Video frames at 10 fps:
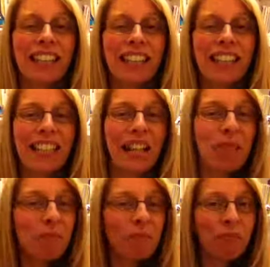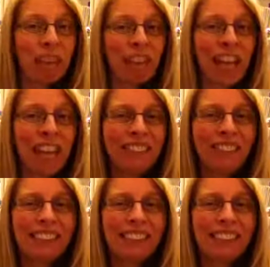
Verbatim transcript: take care. Bye for now.